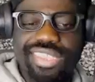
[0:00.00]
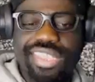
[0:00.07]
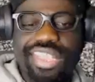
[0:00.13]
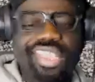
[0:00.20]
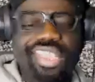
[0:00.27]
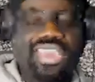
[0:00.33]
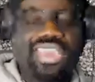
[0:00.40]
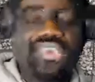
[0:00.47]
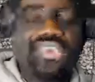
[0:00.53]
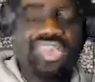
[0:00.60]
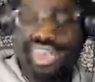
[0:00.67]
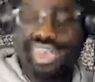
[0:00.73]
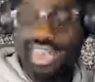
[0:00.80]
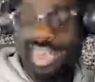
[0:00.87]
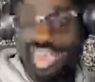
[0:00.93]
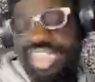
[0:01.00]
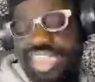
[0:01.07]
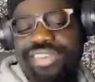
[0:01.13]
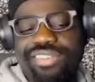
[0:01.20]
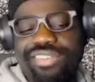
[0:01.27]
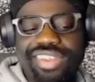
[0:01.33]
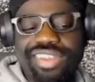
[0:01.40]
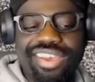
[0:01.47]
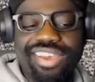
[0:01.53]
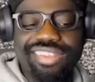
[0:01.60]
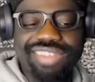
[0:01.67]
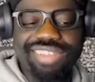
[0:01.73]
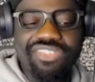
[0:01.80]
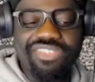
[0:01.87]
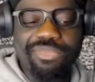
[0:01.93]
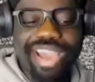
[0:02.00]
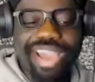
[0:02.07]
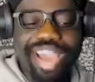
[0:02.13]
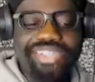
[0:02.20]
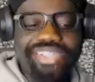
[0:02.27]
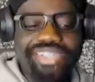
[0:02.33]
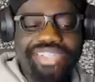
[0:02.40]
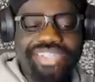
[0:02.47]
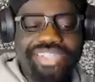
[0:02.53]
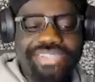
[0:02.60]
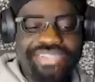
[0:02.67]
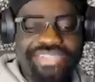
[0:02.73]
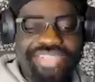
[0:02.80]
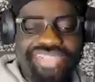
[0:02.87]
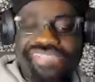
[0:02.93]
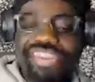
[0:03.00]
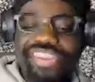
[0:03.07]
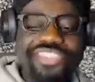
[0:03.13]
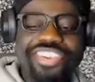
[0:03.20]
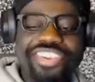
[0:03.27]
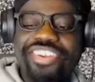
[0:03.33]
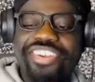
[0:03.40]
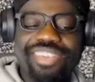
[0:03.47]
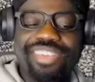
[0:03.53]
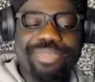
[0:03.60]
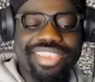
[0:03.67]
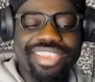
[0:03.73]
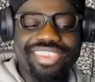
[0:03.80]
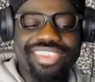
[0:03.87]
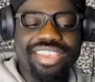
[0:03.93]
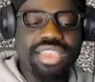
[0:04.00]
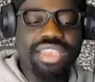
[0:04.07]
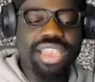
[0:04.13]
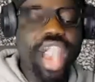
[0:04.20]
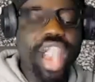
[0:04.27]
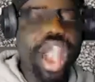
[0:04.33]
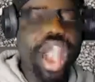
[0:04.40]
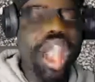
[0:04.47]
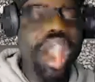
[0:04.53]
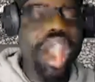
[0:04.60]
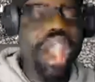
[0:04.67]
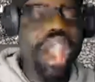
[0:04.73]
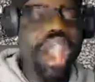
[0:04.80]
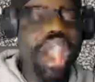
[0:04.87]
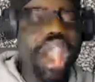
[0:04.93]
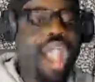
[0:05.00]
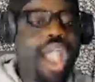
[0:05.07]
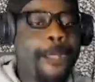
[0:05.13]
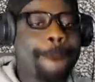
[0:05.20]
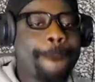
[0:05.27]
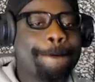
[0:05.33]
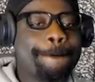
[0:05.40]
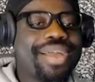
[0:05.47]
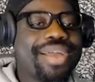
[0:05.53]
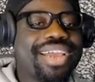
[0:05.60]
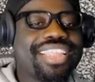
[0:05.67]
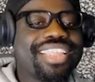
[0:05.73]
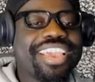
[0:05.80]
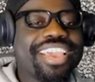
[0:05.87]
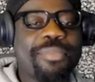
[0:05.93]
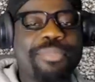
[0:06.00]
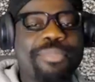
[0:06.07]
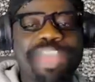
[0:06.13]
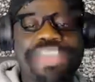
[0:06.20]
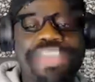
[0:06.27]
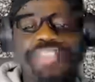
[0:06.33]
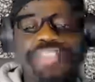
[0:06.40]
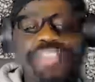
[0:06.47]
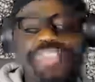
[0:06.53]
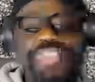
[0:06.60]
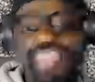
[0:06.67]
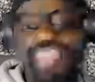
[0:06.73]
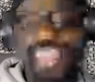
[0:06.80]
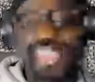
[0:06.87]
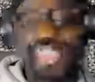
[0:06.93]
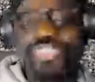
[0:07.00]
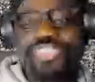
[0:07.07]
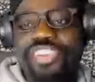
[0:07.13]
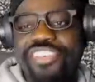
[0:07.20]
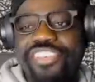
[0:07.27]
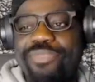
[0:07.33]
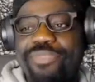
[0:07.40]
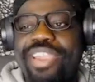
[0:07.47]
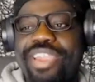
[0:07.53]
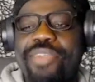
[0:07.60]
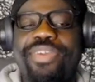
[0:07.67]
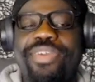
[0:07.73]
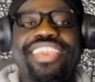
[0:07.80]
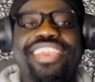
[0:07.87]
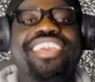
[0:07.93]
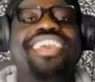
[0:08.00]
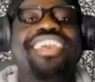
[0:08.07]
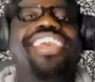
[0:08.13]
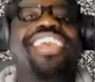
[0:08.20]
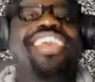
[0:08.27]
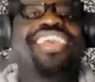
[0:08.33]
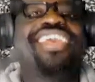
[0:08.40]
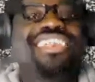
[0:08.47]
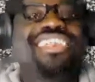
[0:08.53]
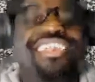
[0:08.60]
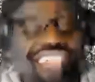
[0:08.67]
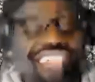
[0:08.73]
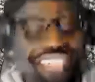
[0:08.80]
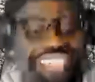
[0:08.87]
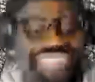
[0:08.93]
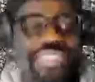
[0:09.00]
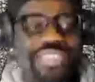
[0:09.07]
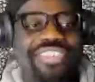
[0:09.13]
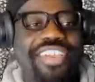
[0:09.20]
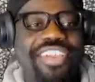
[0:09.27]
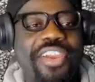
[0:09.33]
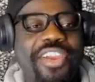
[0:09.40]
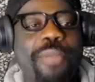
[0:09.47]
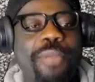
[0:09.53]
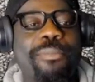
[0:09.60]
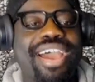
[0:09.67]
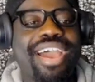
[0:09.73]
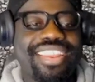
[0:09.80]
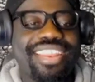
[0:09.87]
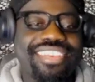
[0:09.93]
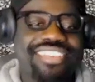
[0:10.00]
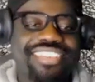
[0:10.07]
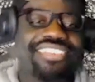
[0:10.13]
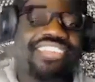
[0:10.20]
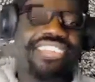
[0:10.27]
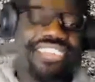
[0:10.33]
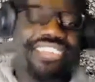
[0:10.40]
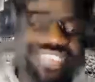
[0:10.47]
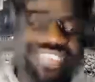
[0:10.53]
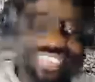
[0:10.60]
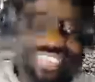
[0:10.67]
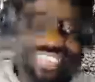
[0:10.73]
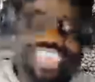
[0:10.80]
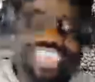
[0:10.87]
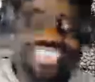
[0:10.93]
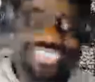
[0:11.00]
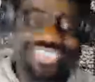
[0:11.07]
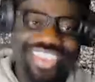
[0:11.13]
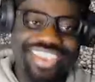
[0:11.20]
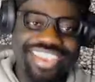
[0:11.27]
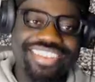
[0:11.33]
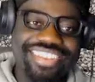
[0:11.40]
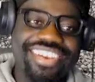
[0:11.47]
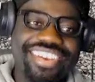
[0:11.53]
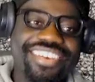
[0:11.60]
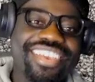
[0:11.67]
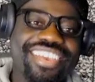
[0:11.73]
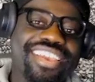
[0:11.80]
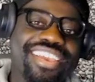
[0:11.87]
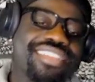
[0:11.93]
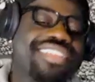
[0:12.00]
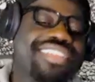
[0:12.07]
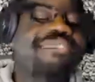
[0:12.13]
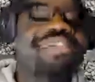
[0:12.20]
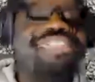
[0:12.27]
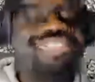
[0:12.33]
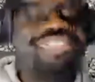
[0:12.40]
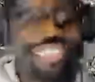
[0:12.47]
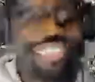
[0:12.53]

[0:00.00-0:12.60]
Oh, hell no, nah. Driving with my eyes closed. Because you know every curve like back of your body like a back row, I know every curve like back of my hand. So her body is curvy, is what he's saying. Okay, it makes sense